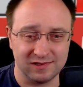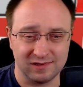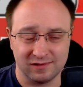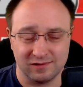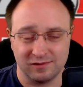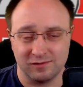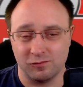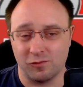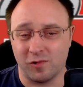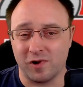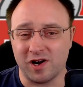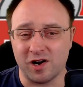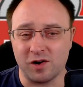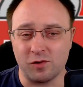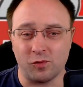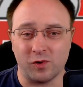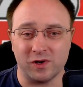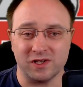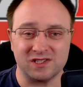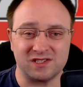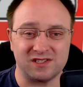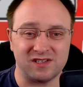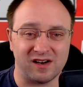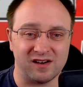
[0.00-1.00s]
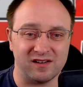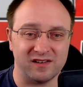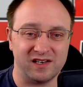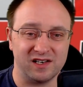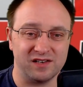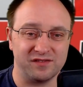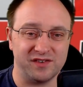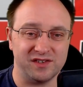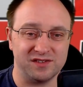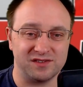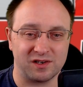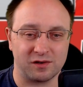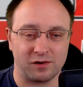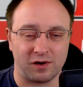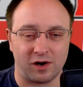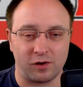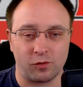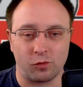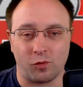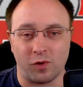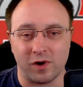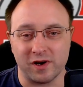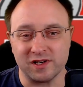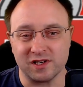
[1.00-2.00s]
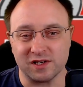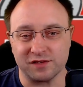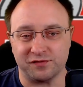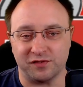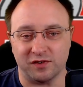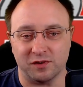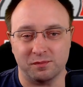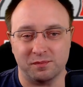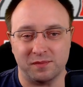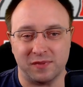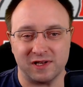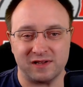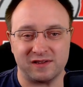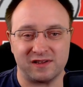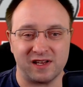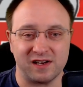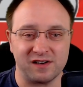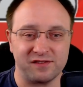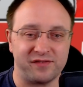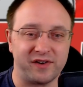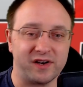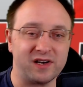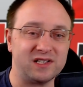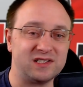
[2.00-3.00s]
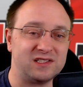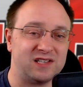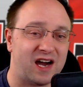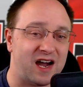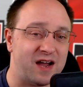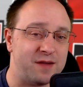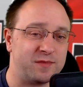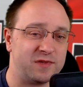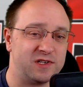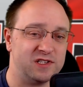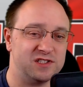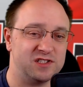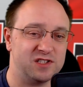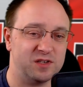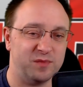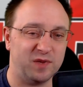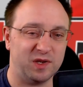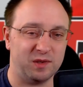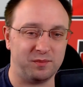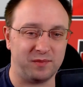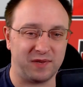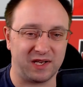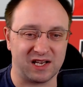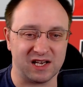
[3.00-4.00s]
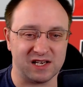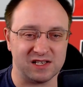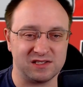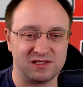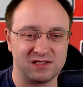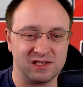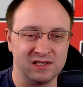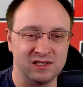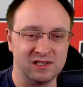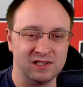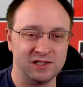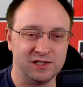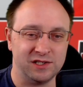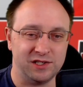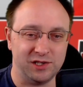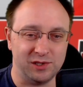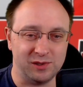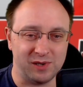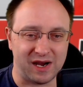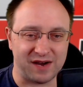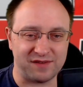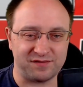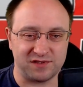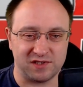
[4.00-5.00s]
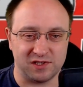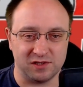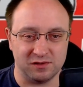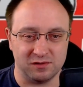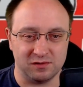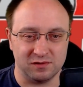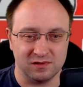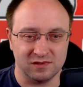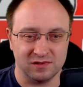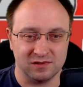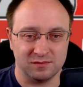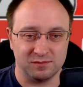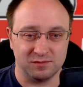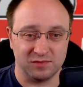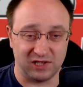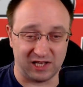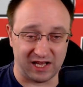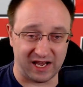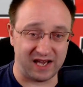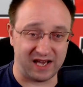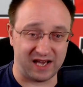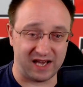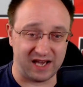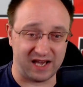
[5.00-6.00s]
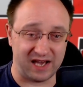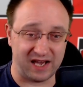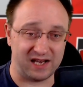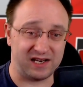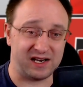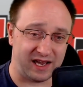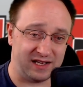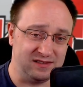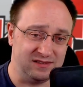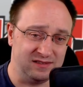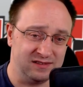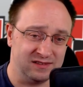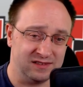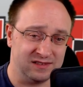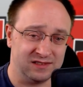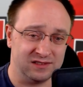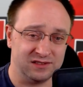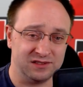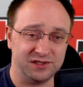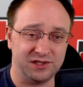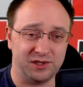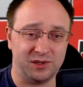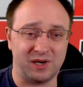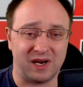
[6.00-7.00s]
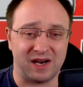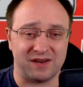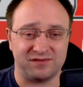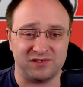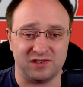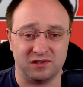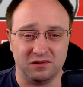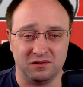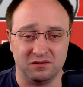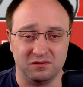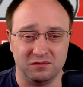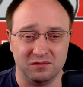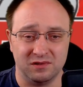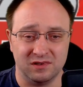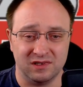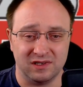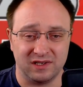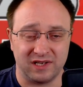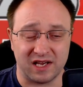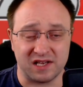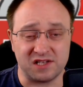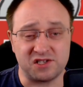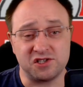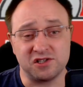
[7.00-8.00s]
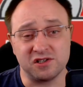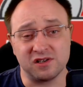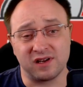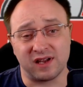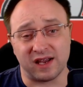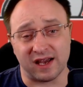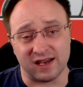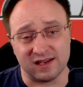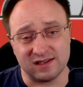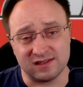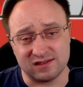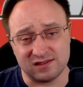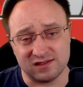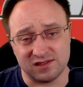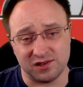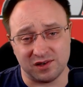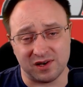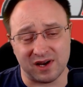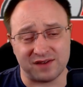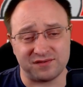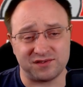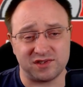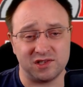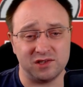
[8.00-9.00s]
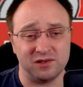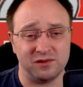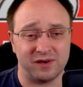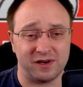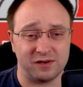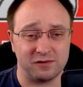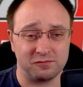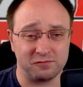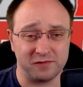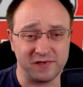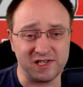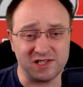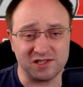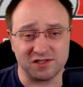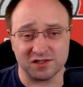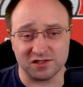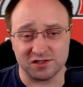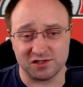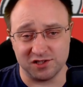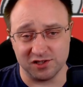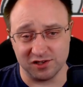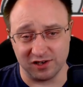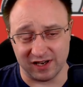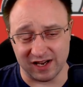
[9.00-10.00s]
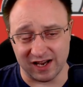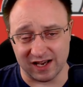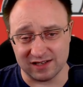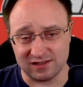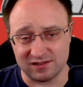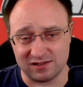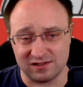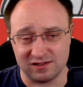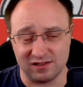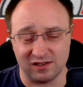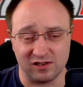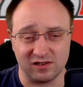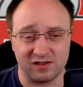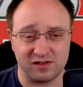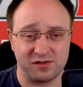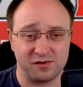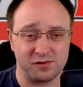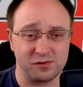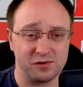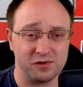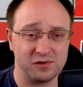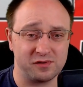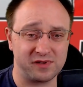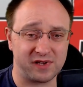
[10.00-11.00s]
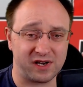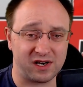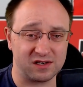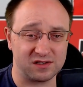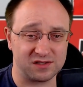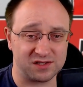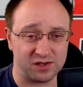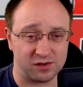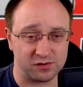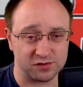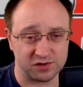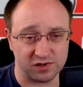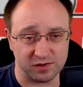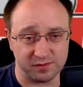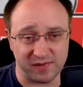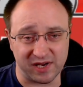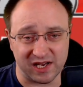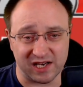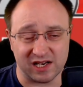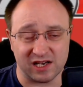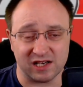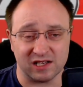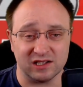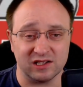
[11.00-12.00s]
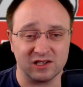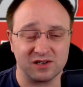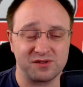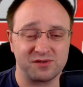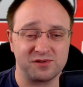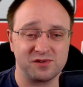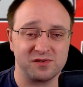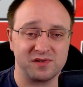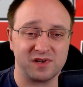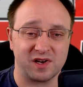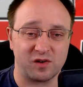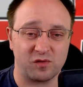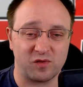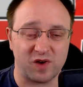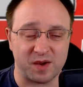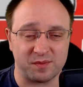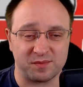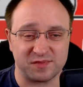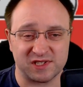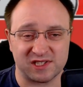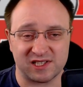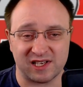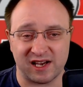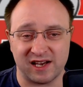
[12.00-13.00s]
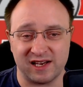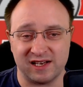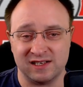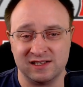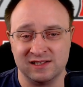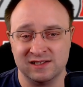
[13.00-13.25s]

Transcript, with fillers: One-on-one style interviews are, are wonderful, but they're very time consuming because you have to plan ahead. You have to get your guest. You have to research your guests, look through their social media, look through their website,